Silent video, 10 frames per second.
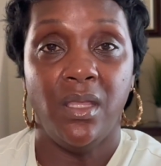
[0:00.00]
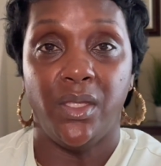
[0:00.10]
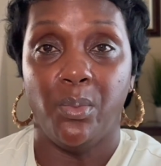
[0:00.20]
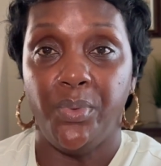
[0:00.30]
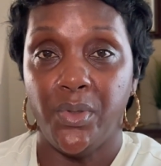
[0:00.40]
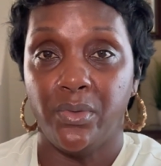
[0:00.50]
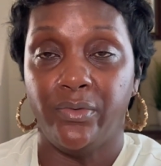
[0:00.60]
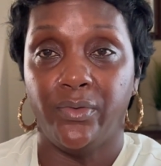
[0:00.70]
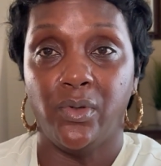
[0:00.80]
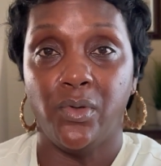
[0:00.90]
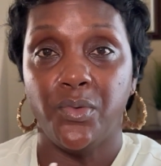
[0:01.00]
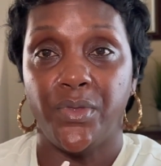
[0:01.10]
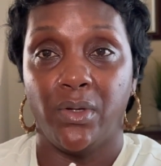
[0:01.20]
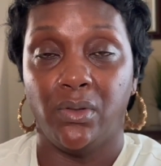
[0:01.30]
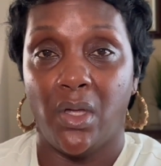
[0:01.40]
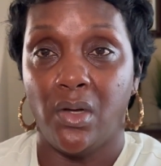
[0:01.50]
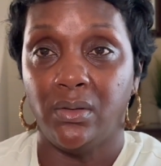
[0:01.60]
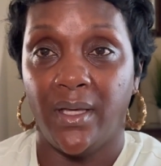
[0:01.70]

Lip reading: They're beautiful. They're long